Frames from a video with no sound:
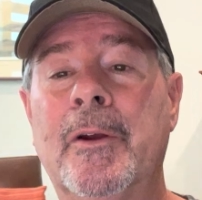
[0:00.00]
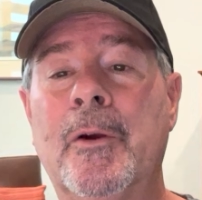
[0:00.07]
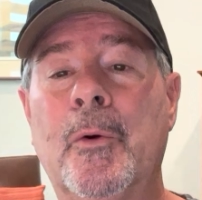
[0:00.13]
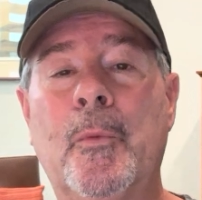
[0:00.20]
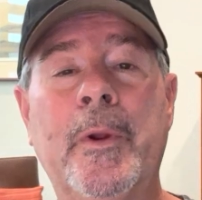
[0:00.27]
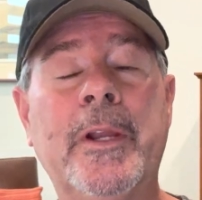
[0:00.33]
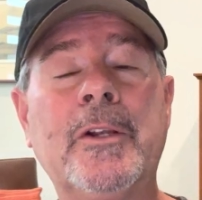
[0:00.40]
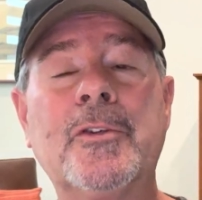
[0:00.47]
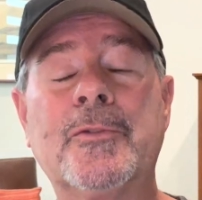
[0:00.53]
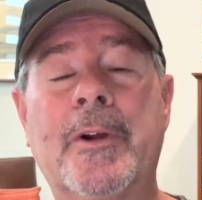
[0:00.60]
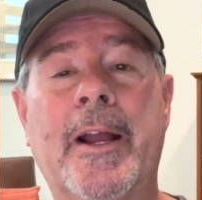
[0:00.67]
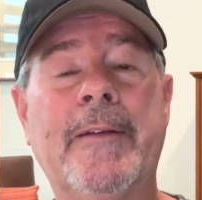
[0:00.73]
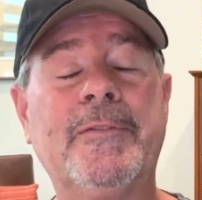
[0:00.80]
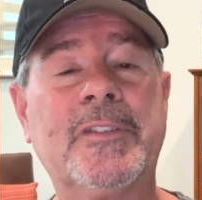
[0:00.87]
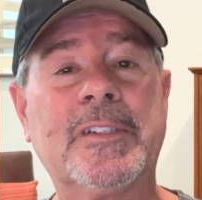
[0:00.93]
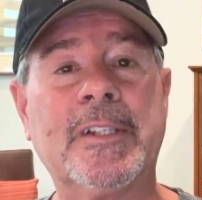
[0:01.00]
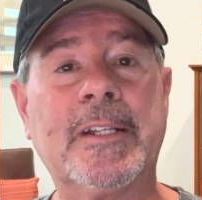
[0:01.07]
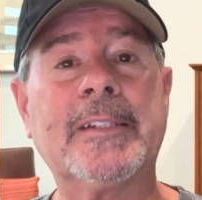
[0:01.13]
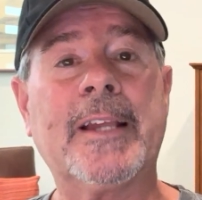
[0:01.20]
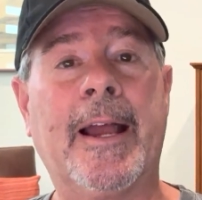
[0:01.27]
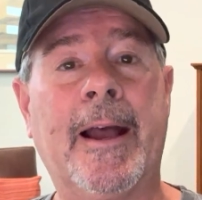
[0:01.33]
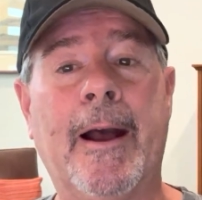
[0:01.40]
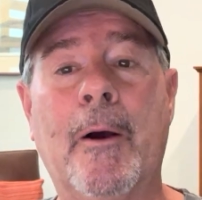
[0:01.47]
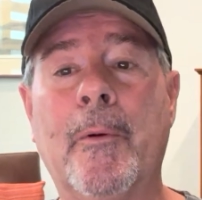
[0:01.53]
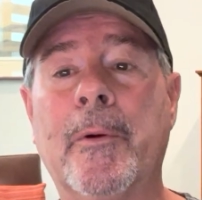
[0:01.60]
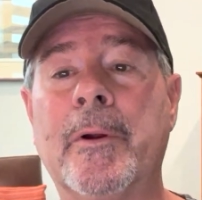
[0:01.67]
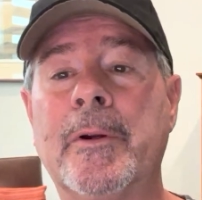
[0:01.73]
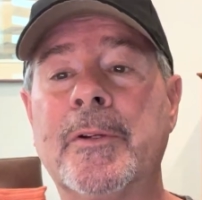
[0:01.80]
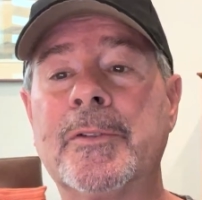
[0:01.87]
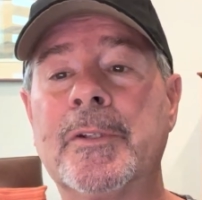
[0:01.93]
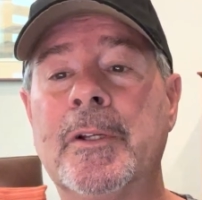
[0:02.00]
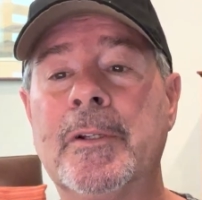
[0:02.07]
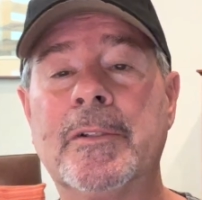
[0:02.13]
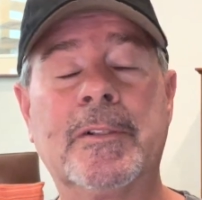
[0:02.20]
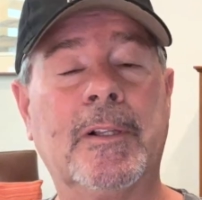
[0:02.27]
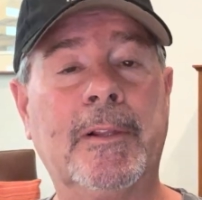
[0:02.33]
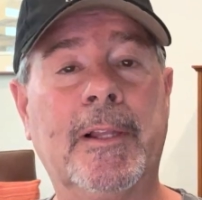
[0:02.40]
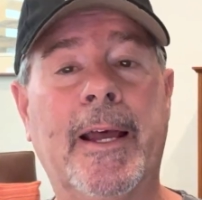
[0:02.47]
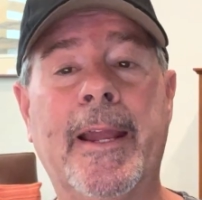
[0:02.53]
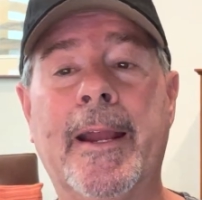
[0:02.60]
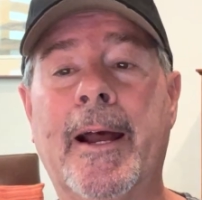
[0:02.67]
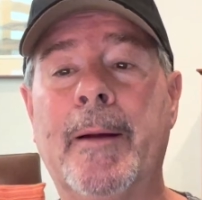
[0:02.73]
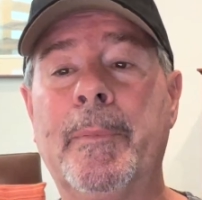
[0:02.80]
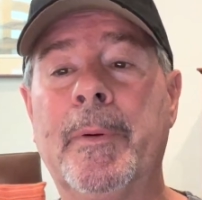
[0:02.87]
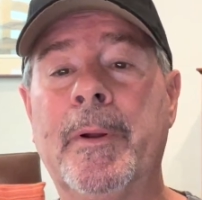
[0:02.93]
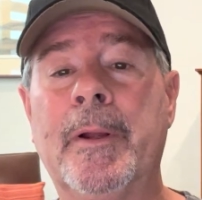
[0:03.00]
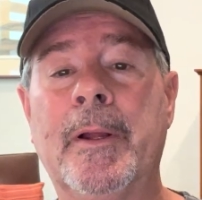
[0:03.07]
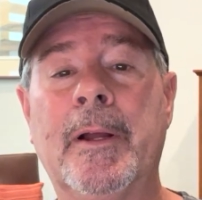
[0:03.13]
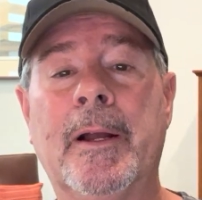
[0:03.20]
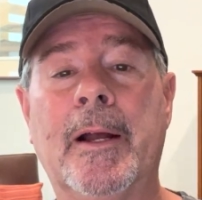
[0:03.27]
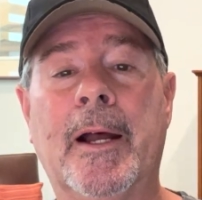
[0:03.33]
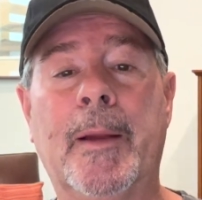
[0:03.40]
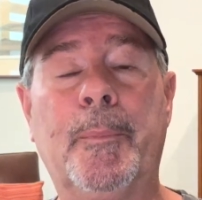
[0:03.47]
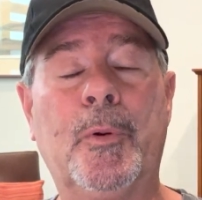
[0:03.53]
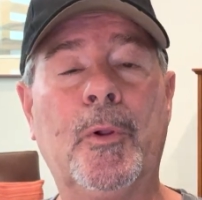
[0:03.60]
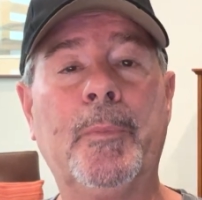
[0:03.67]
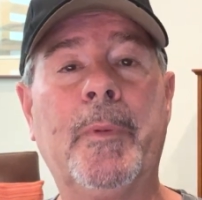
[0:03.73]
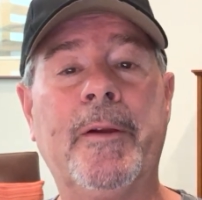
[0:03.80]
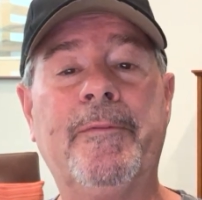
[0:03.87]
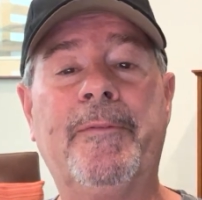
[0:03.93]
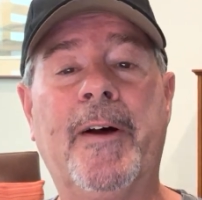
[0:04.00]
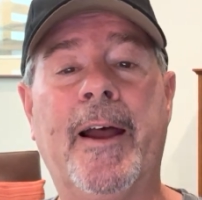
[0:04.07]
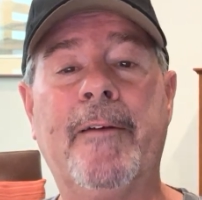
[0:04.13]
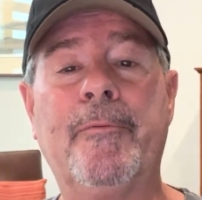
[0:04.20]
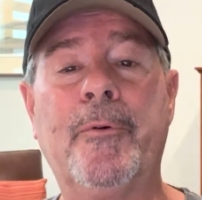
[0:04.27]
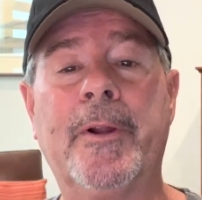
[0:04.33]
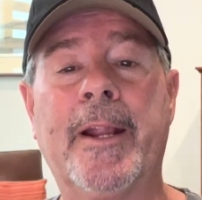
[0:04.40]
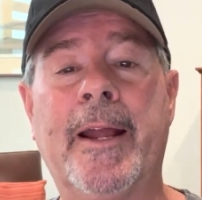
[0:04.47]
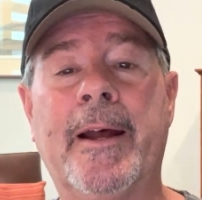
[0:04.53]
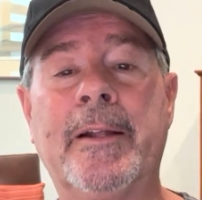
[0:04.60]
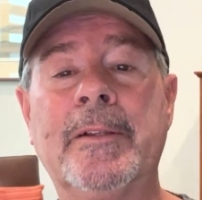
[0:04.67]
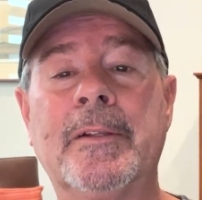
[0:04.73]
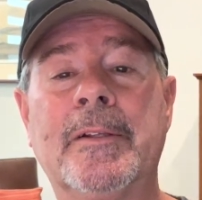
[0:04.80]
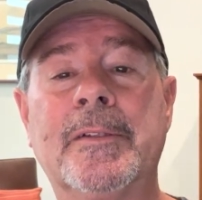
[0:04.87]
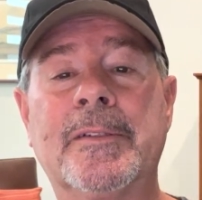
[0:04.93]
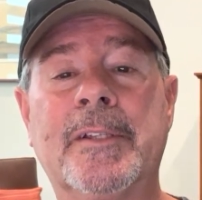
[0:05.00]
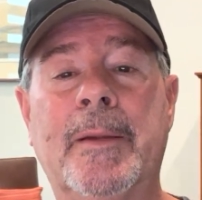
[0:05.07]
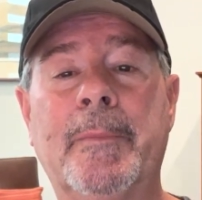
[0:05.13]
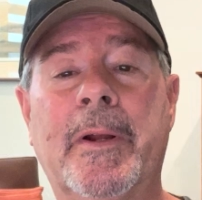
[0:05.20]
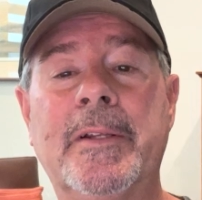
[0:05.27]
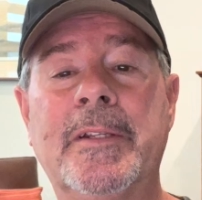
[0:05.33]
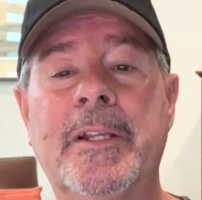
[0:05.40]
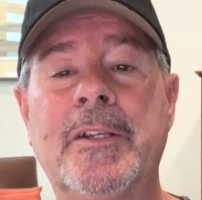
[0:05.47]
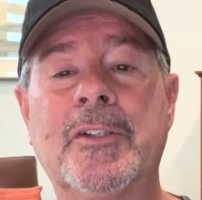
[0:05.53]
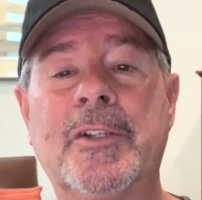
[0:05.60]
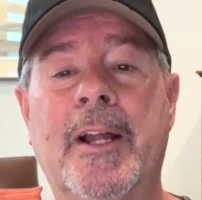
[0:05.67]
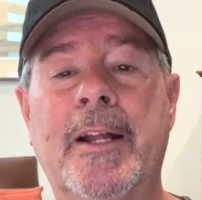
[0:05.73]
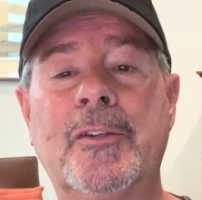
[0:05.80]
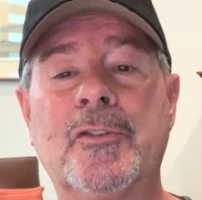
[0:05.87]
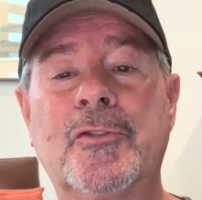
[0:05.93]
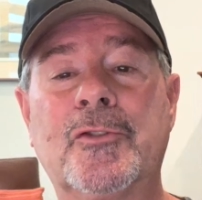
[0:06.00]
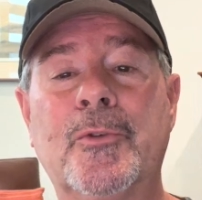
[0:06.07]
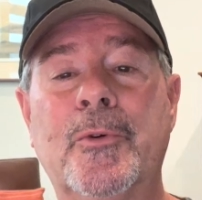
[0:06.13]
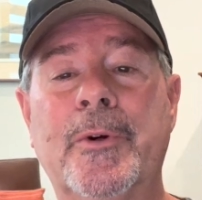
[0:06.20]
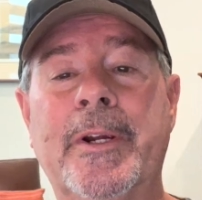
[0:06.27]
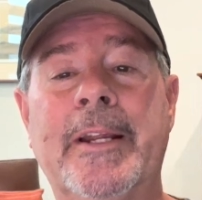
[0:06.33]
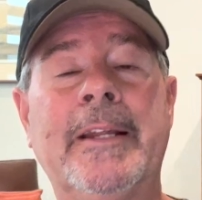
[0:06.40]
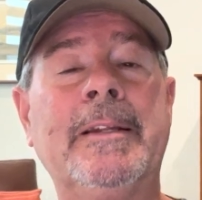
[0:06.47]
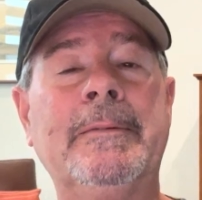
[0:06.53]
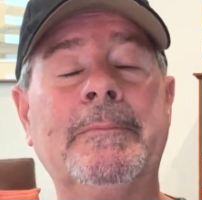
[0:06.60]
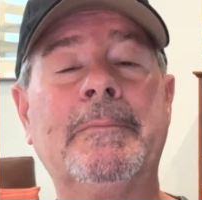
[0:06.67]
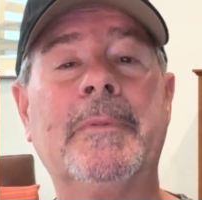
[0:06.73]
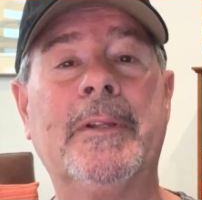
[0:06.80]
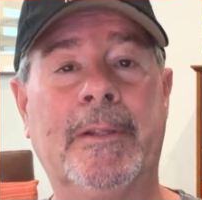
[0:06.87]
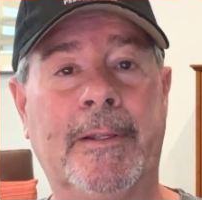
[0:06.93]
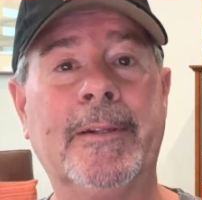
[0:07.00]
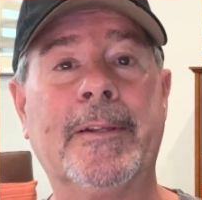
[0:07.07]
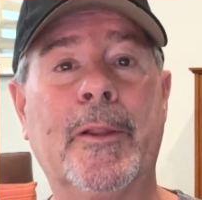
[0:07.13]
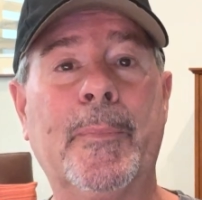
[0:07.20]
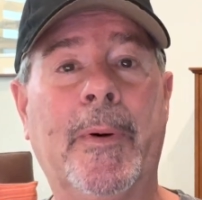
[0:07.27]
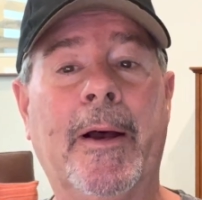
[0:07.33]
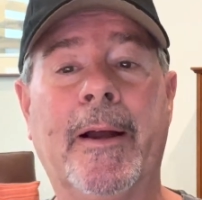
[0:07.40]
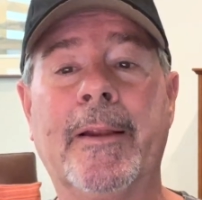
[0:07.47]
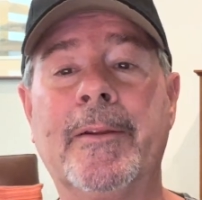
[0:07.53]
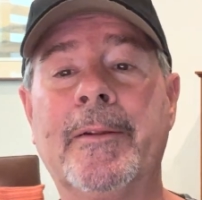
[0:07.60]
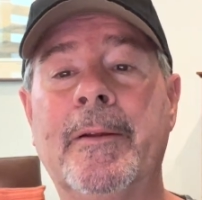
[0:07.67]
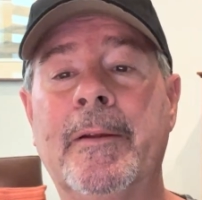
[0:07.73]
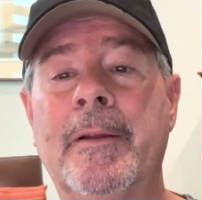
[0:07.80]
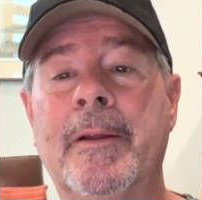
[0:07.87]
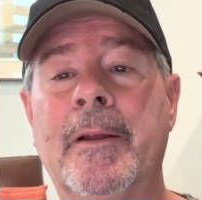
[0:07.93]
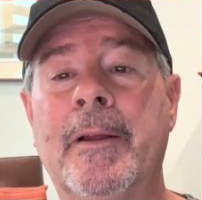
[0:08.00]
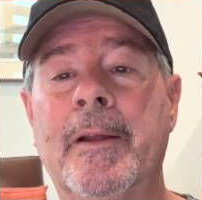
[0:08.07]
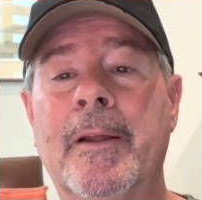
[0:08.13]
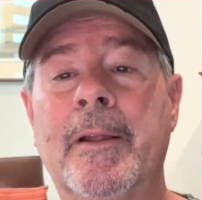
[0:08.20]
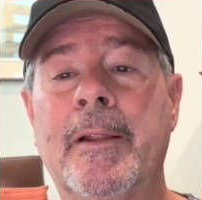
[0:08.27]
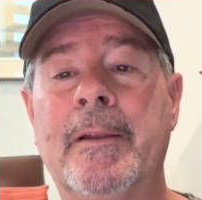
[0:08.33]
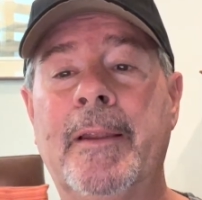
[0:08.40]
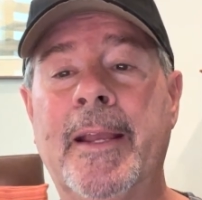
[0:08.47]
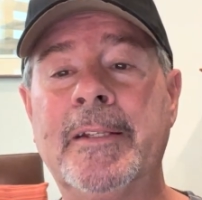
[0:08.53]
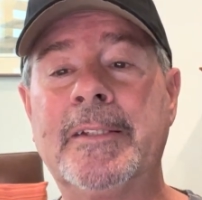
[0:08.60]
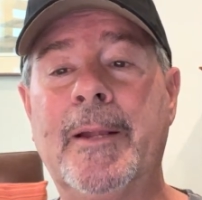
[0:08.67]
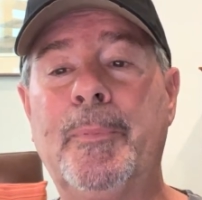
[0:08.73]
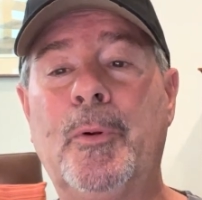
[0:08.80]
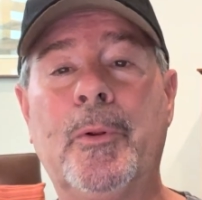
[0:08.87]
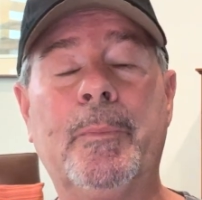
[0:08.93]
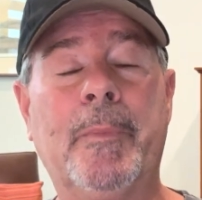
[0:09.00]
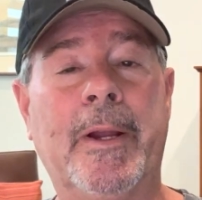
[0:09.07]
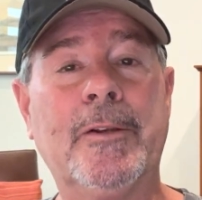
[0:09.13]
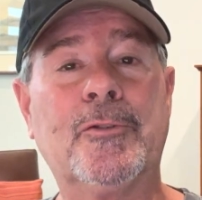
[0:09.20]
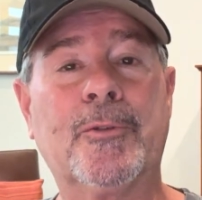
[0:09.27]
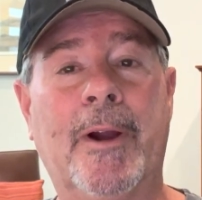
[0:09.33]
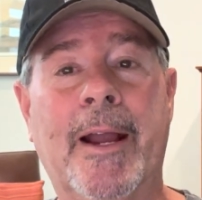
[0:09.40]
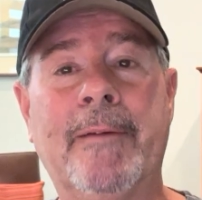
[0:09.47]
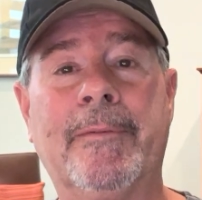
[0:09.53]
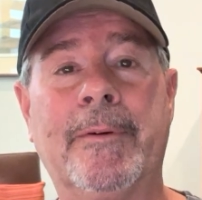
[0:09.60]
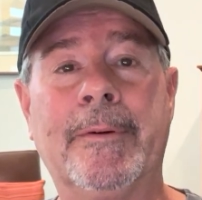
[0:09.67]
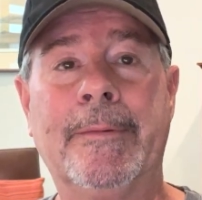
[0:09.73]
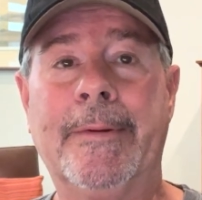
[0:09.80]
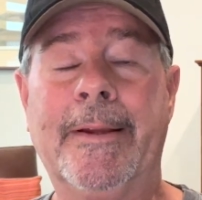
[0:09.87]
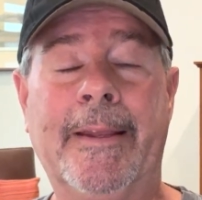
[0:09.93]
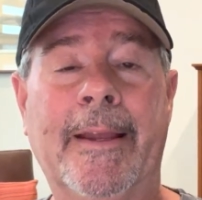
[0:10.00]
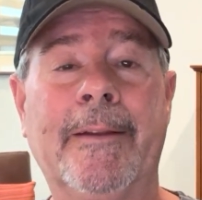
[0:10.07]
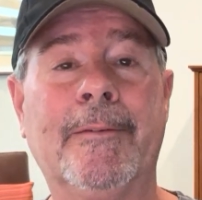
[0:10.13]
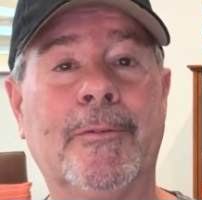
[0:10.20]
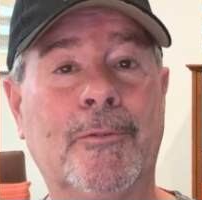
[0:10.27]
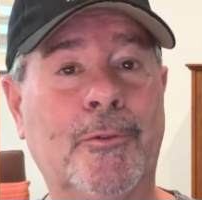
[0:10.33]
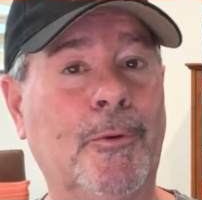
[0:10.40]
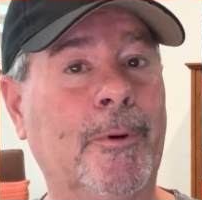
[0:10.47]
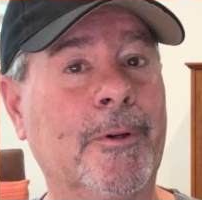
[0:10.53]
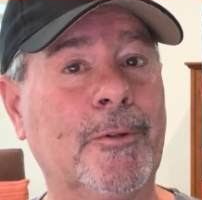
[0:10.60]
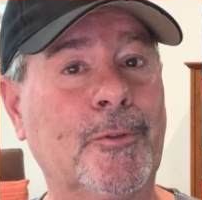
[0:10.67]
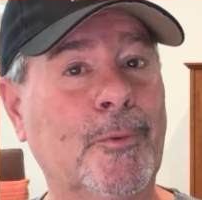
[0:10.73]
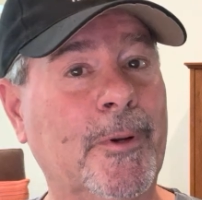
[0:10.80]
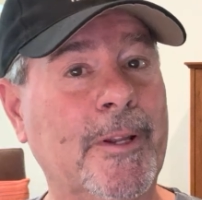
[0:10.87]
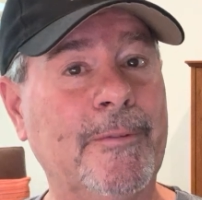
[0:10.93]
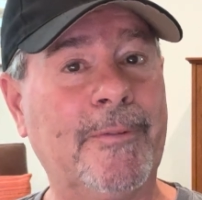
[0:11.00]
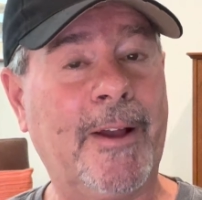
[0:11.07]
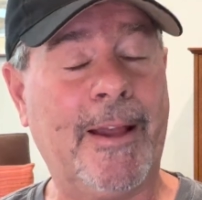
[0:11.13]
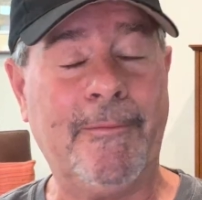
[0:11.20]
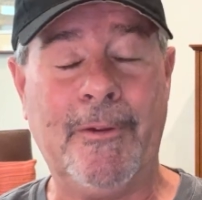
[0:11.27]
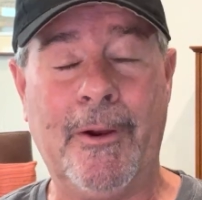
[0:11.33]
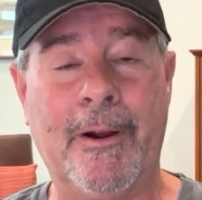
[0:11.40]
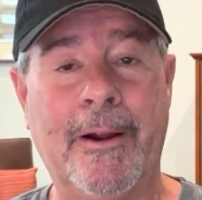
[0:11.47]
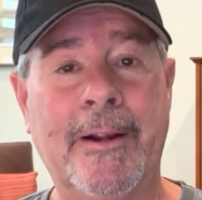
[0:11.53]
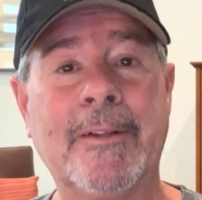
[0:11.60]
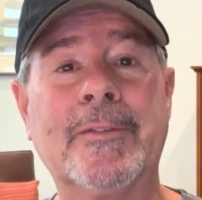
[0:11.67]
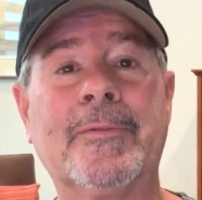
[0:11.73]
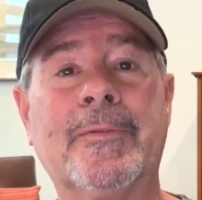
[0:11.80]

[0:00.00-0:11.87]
We didn't drive 6 hours to lay up. I pulled my 5-wood out, sent my tee shot soaring into the pond. Next, I pulled my driver, again, 225 yards.